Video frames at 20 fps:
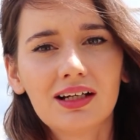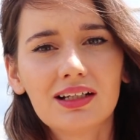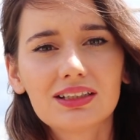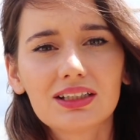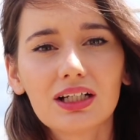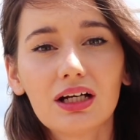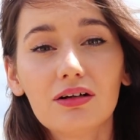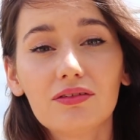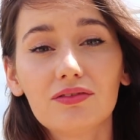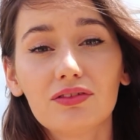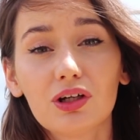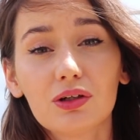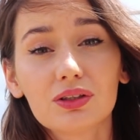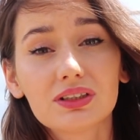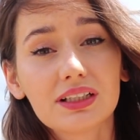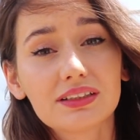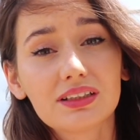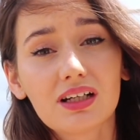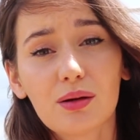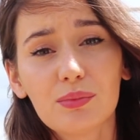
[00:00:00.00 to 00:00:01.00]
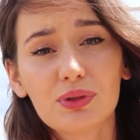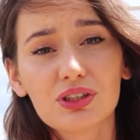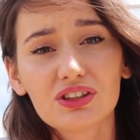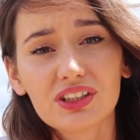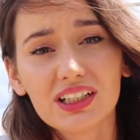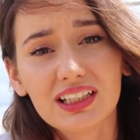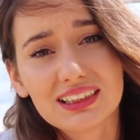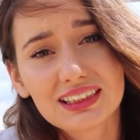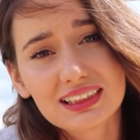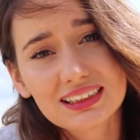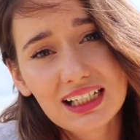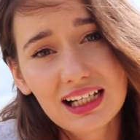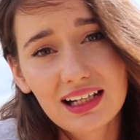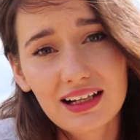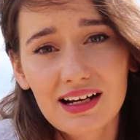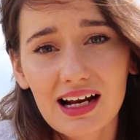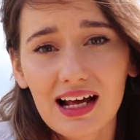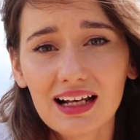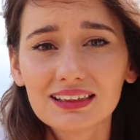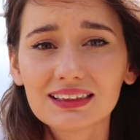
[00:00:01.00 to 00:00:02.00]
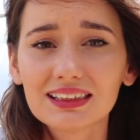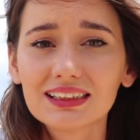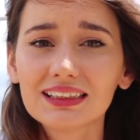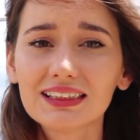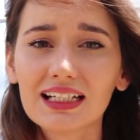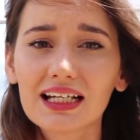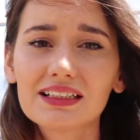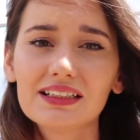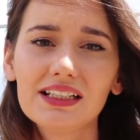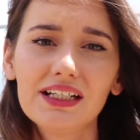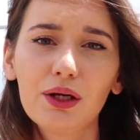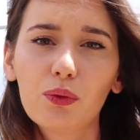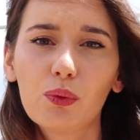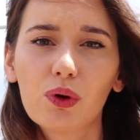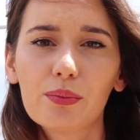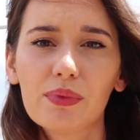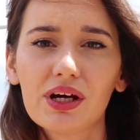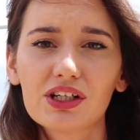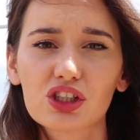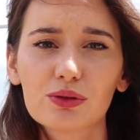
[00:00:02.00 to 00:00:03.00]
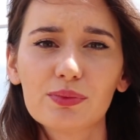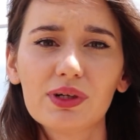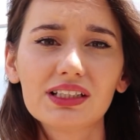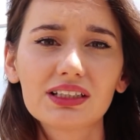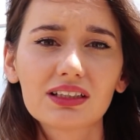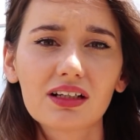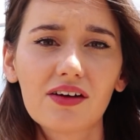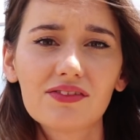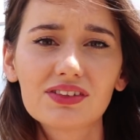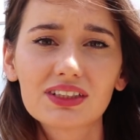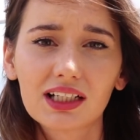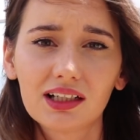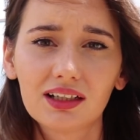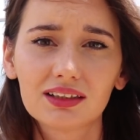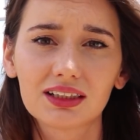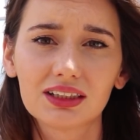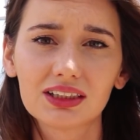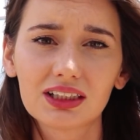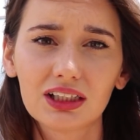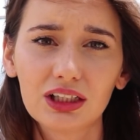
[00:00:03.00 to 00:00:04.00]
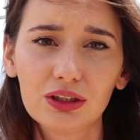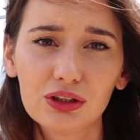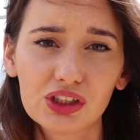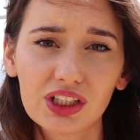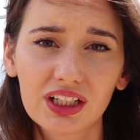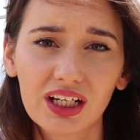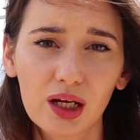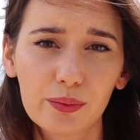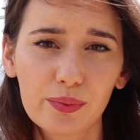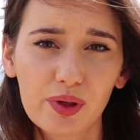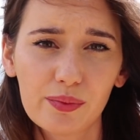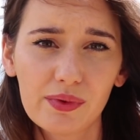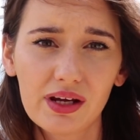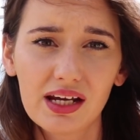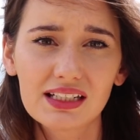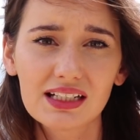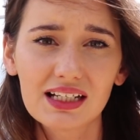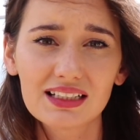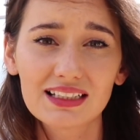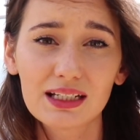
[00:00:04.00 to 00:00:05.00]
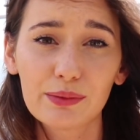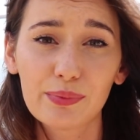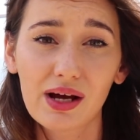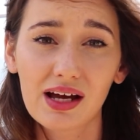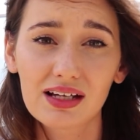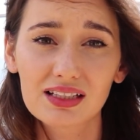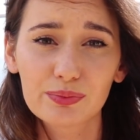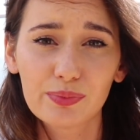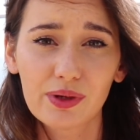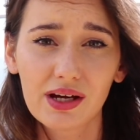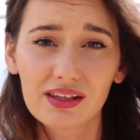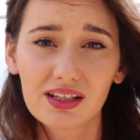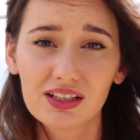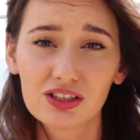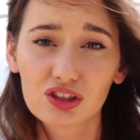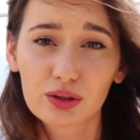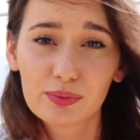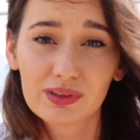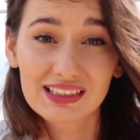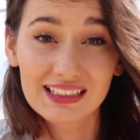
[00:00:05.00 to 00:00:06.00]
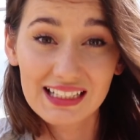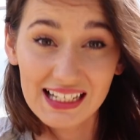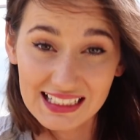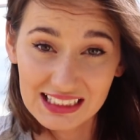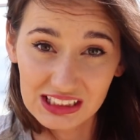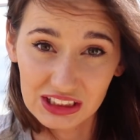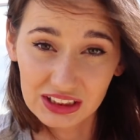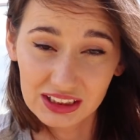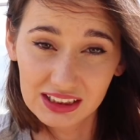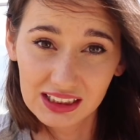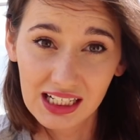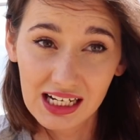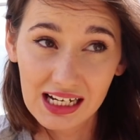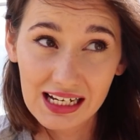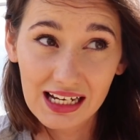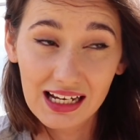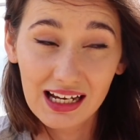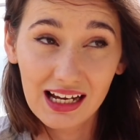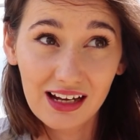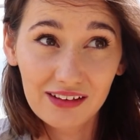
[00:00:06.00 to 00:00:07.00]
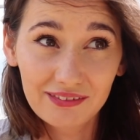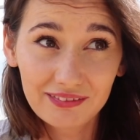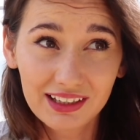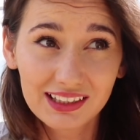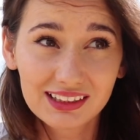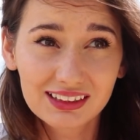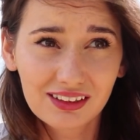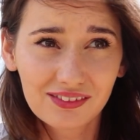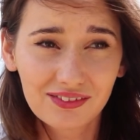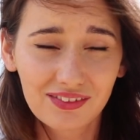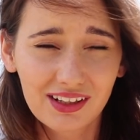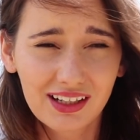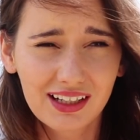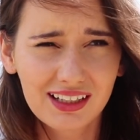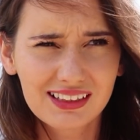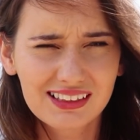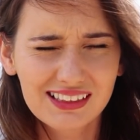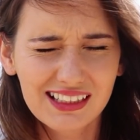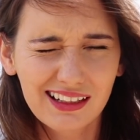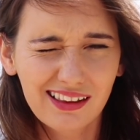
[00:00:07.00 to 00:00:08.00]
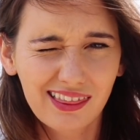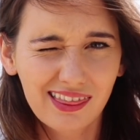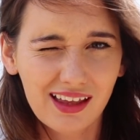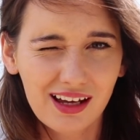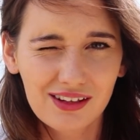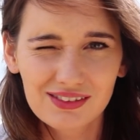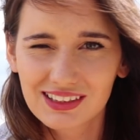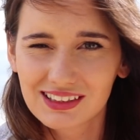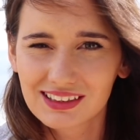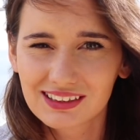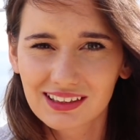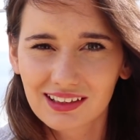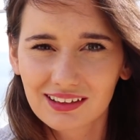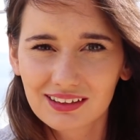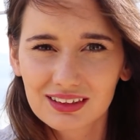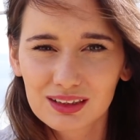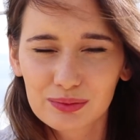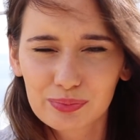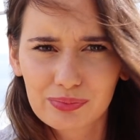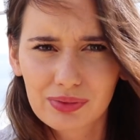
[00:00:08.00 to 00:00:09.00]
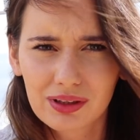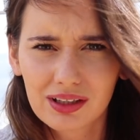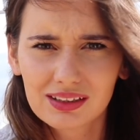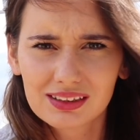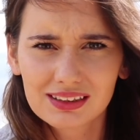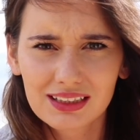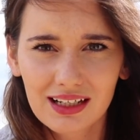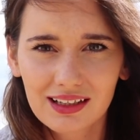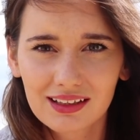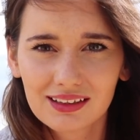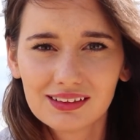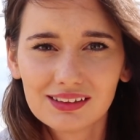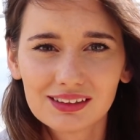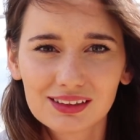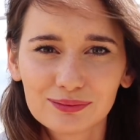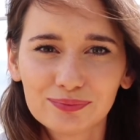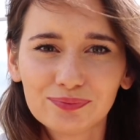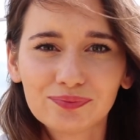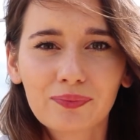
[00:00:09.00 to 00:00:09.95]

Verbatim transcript: So, flow cytometry is a cell analysis technique where measurements of cells in solution can be made as they pass by the instrument's laser, at rates of like ten thousand cells per second.